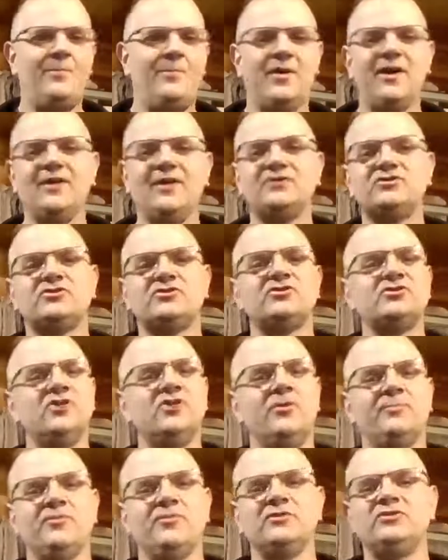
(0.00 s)
but it's
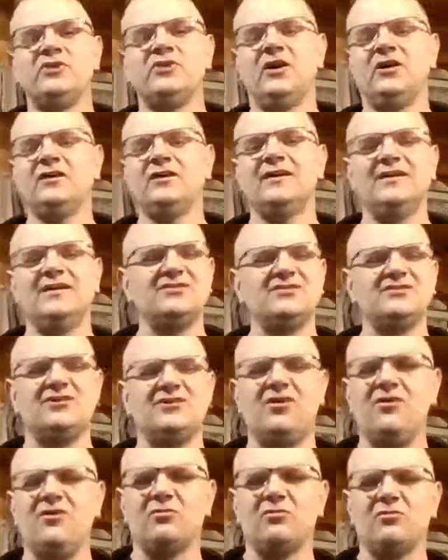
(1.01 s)
super chunky. It's just
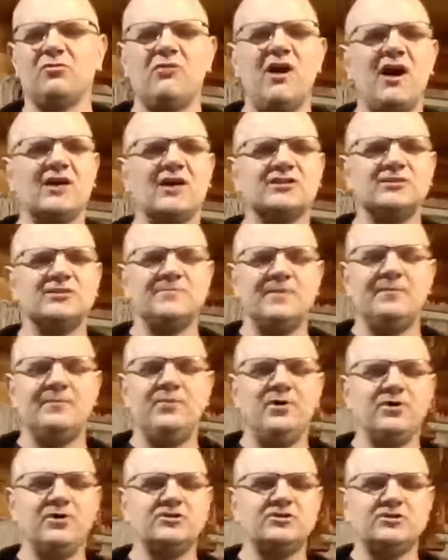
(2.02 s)
all the rocks have been
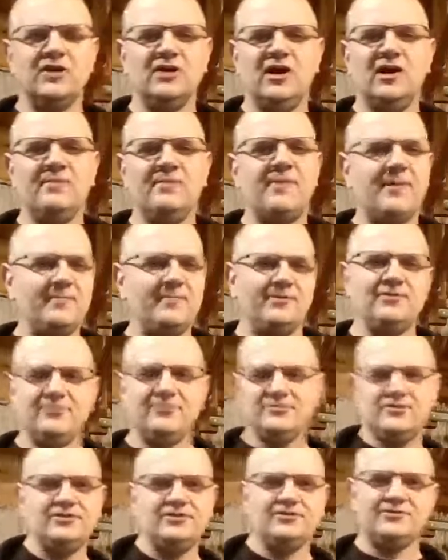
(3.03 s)
pushed up. I mean,
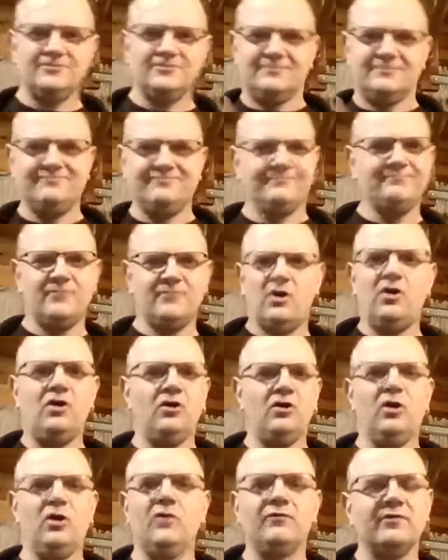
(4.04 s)
you're just
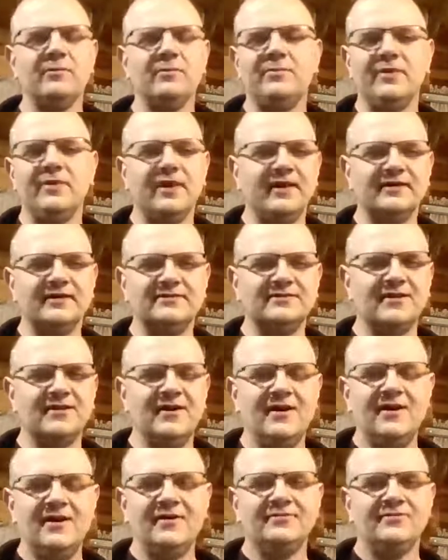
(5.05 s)
all over the place.
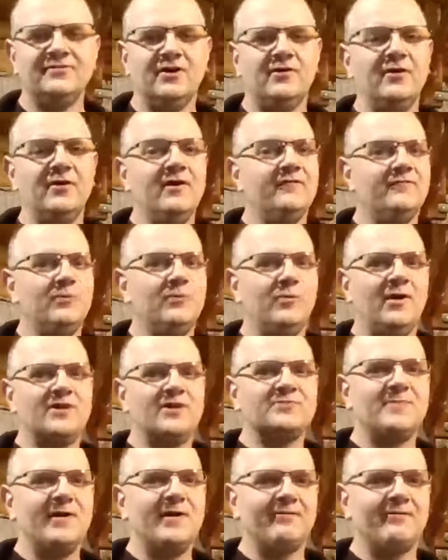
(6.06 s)
So if you
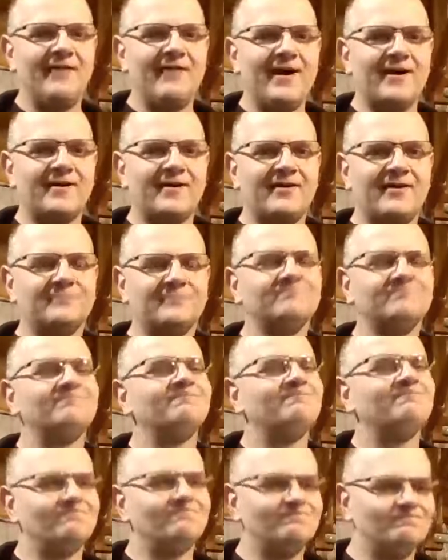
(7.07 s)
watch my wreck,
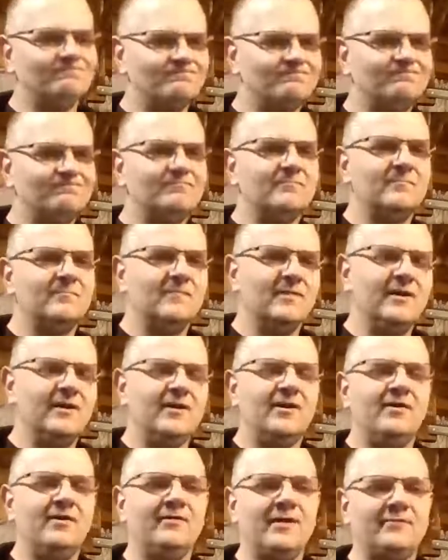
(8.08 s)
you
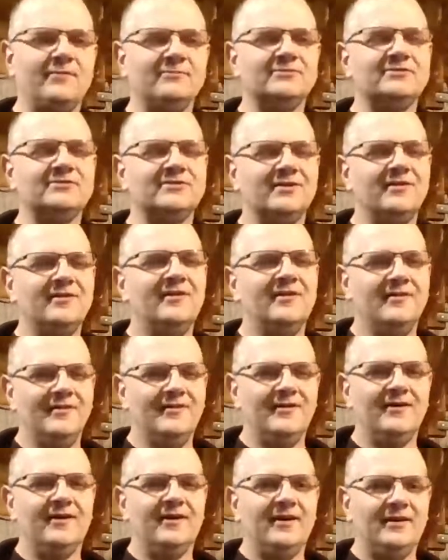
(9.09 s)
know, that was
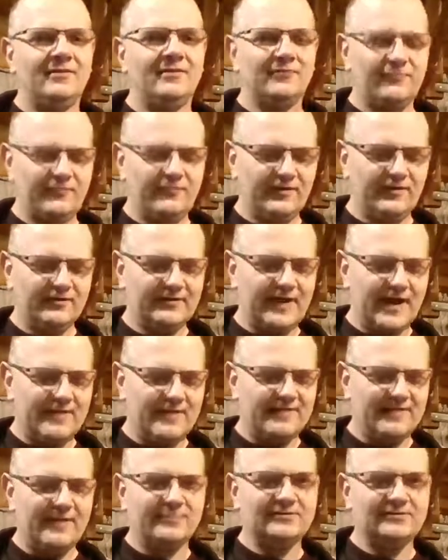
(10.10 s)
Inglesfield Gap.